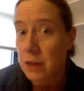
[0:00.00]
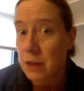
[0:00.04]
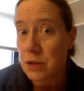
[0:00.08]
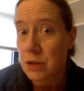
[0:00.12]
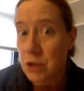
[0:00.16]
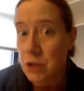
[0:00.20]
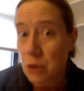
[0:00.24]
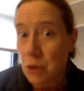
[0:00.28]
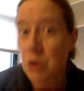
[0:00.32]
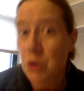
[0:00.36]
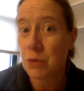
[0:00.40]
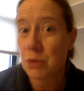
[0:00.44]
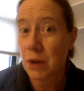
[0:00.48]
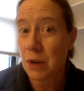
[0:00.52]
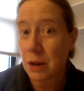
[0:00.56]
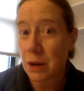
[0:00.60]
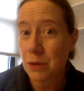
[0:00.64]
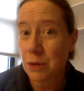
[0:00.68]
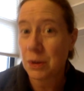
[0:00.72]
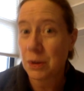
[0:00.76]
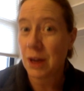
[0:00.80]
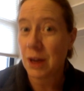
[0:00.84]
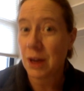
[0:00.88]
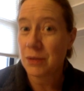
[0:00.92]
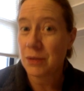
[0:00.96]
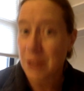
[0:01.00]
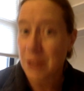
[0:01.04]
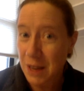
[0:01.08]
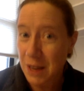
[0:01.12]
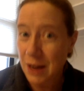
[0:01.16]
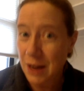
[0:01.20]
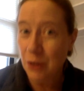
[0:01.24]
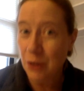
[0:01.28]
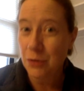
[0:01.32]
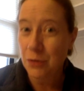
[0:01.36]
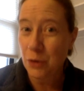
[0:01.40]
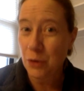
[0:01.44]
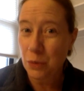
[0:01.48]
So you not only have to care
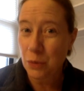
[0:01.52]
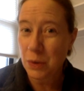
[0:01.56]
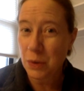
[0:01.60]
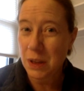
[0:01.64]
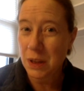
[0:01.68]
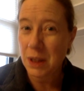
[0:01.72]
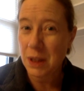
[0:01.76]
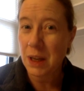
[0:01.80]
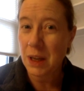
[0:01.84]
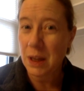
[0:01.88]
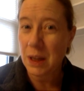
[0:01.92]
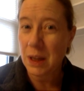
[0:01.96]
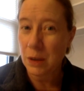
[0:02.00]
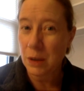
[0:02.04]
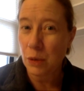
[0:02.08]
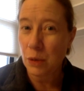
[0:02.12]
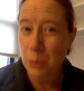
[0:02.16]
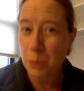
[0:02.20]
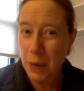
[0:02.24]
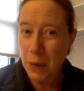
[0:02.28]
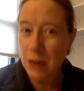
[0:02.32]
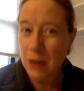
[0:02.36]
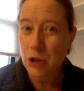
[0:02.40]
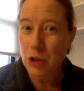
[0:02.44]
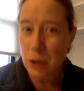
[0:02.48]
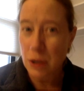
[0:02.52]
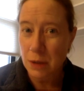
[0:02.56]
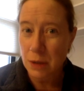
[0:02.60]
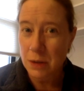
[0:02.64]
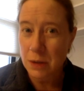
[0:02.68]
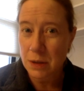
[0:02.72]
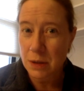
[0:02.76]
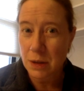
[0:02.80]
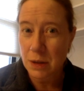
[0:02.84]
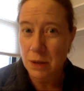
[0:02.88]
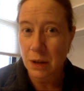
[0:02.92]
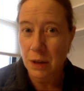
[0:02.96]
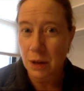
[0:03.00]
for really ill patients
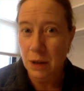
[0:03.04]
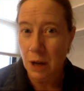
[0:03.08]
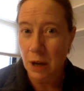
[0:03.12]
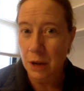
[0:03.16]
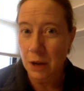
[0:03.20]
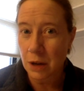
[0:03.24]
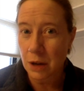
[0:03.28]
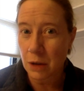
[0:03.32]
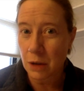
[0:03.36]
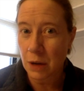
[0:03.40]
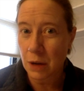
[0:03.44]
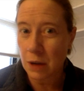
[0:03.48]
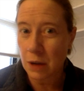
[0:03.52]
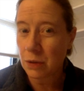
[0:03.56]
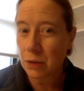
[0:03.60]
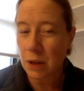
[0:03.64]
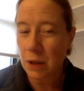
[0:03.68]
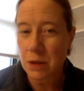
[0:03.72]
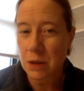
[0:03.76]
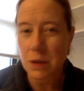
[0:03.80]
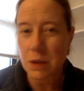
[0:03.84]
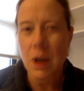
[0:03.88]
in an unknown illness,